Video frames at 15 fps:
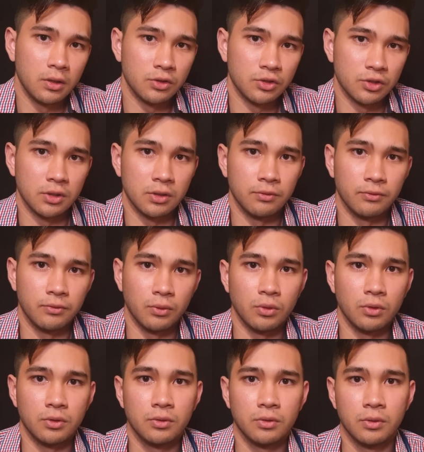and
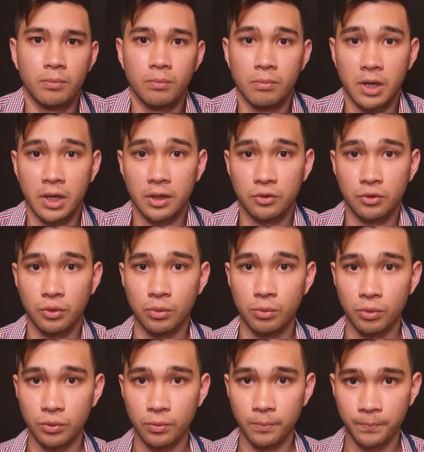C4
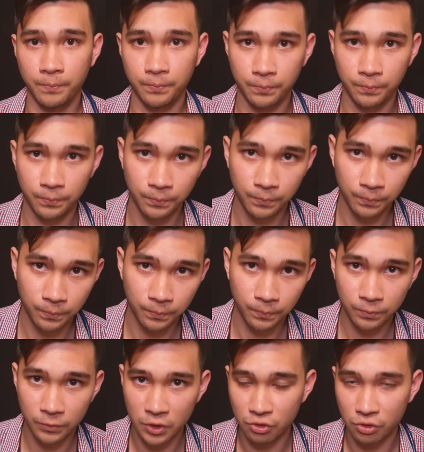myotomal
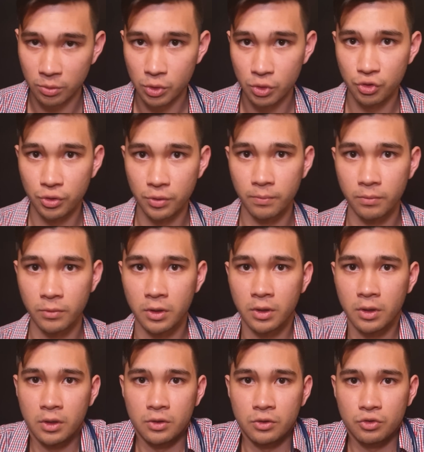distribution,
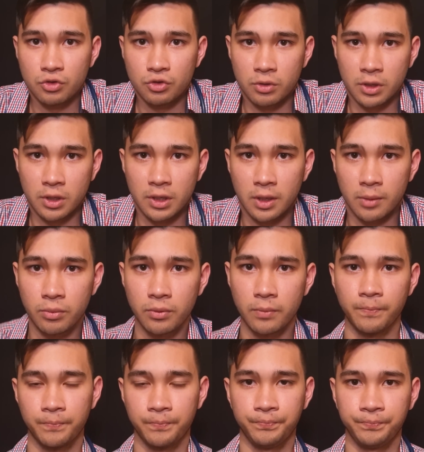shrugging up.
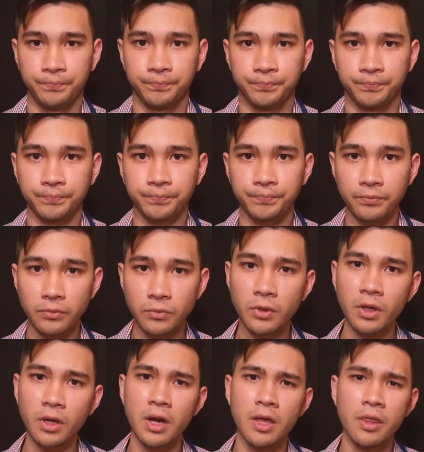
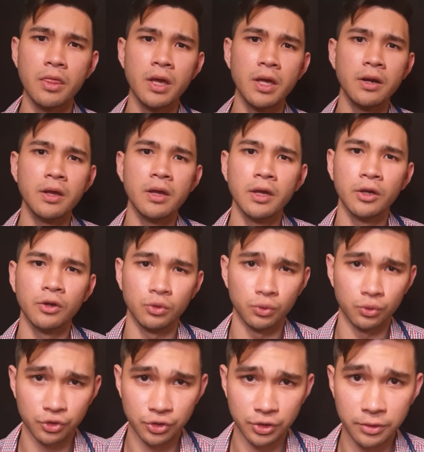And then
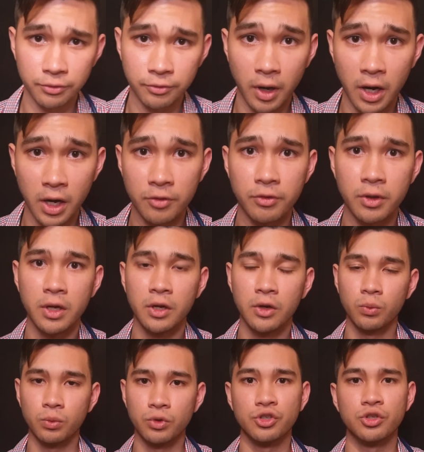your C5,
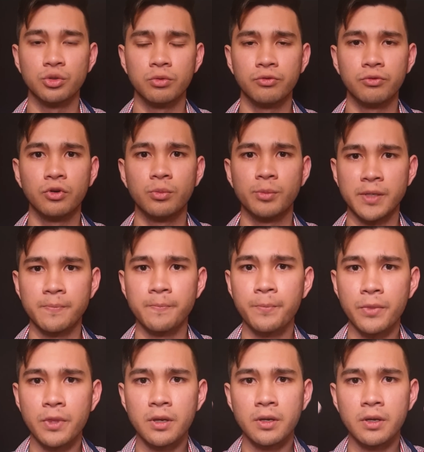which is performing
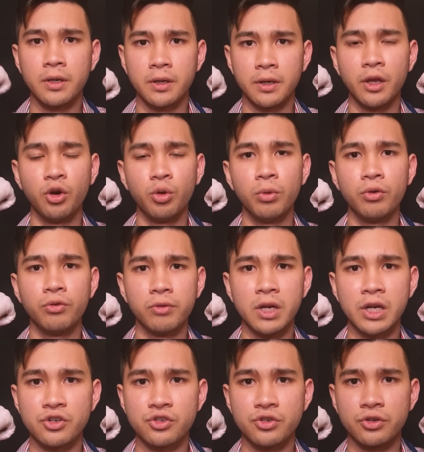an elbow
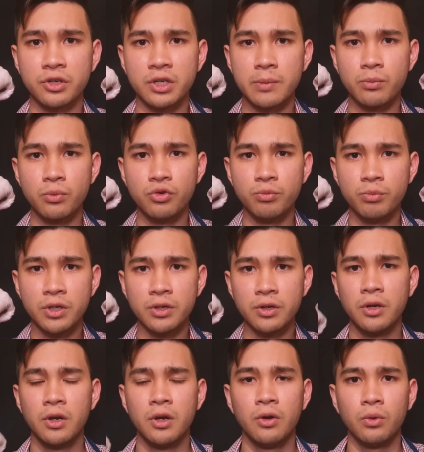flexion type movement,
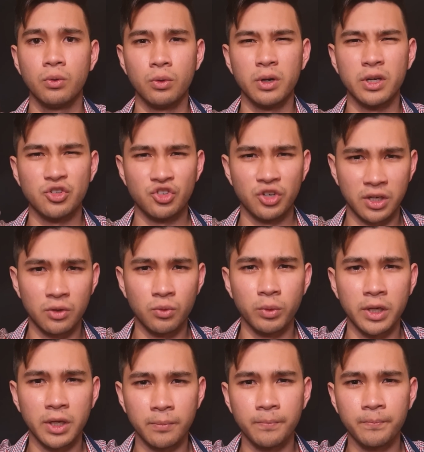or a chicken
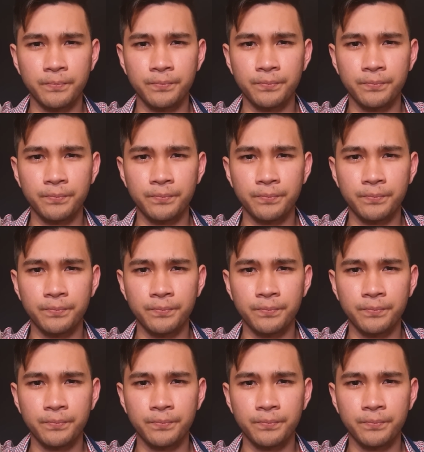wing,